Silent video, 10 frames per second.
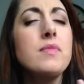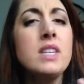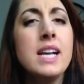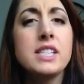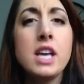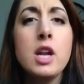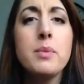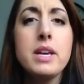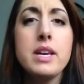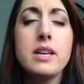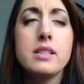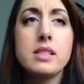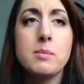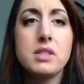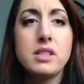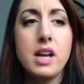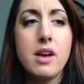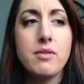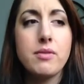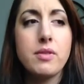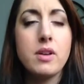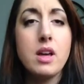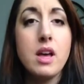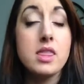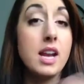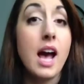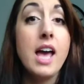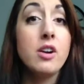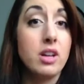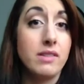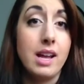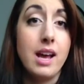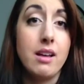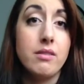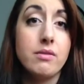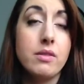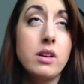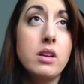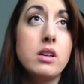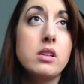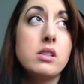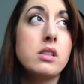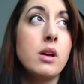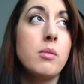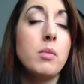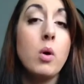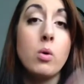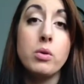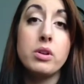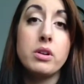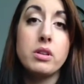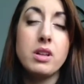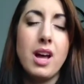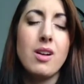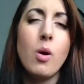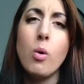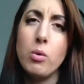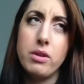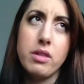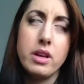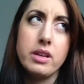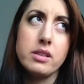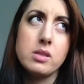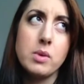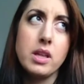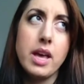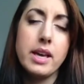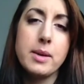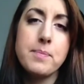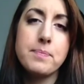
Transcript: it's gonna be some stuff that I don't even have, some older, not old things, but like